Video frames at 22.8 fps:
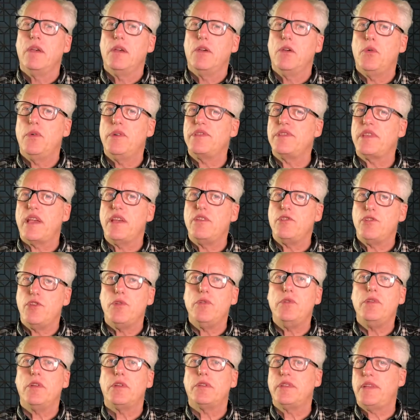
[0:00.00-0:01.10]
who is a
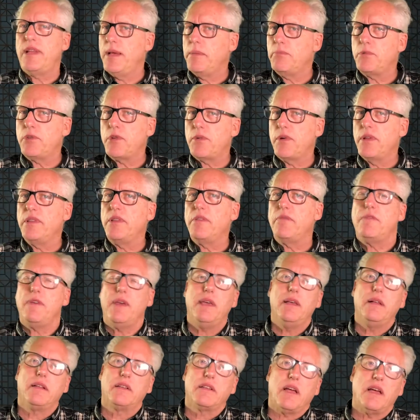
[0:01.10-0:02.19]
junior tempter in the
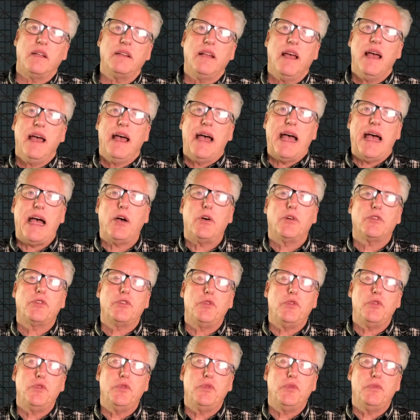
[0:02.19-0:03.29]
field, on how
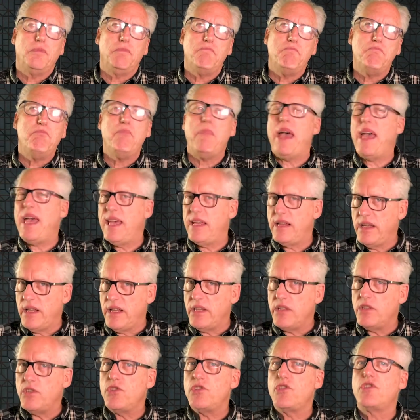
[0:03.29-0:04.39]
to
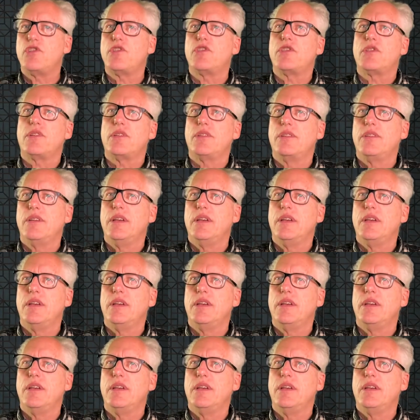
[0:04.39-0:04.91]
manage